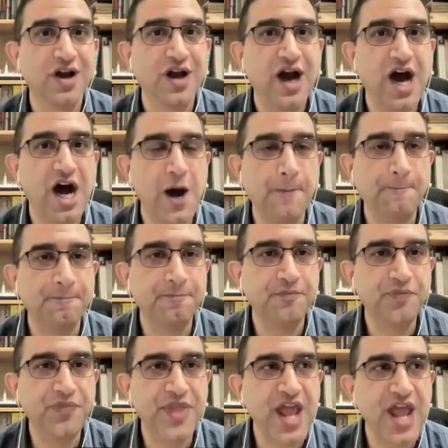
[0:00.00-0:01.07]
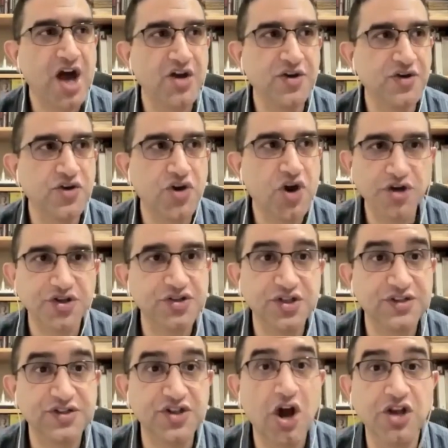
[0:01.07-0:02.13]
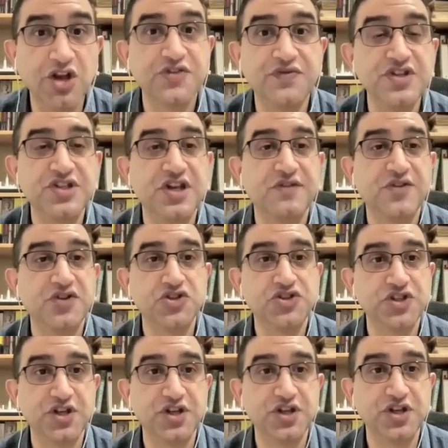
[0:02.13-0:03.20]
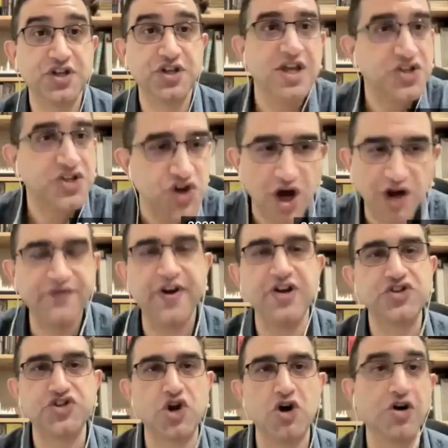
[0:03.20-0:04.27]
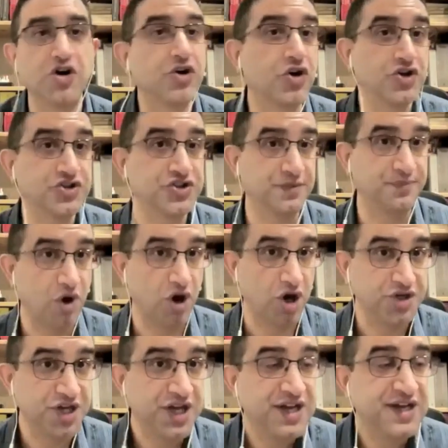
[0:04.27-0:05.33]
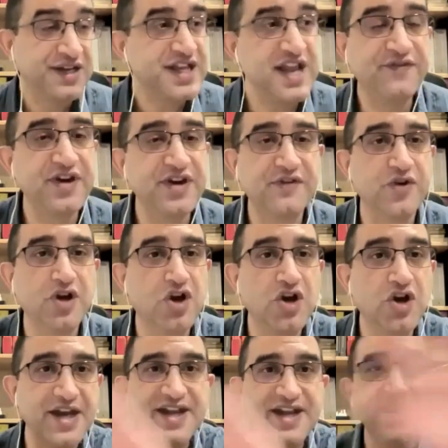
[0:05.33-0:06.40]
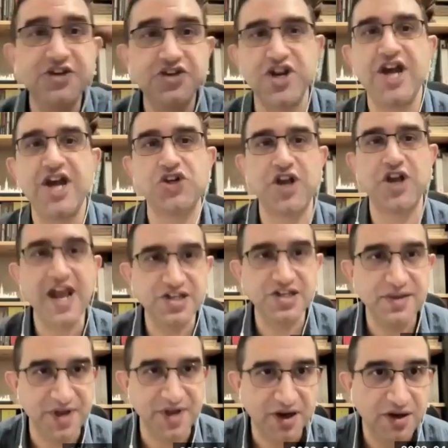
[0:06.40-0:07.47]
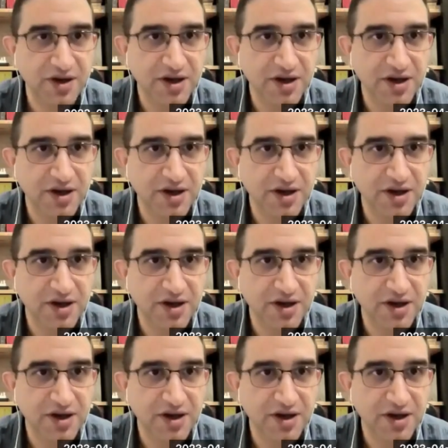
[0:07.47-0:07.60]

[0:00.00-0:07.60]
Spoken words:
Knowledge of these individuals is not very strong across the board, even if we look at international academia.